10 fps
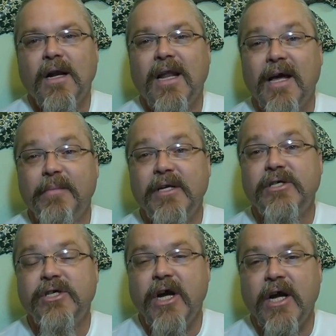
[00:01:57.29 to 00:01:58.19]
climate
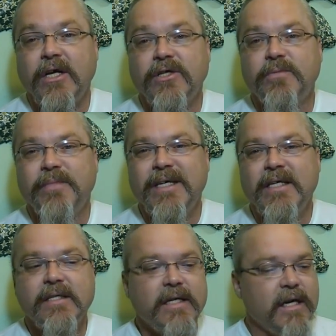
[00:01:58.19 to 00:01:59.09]
change
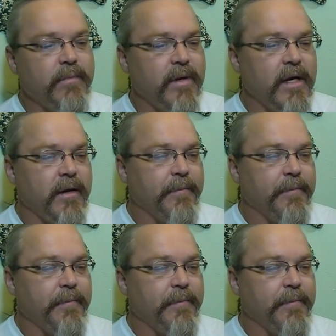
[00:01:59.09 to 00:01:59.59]
peacekeeping.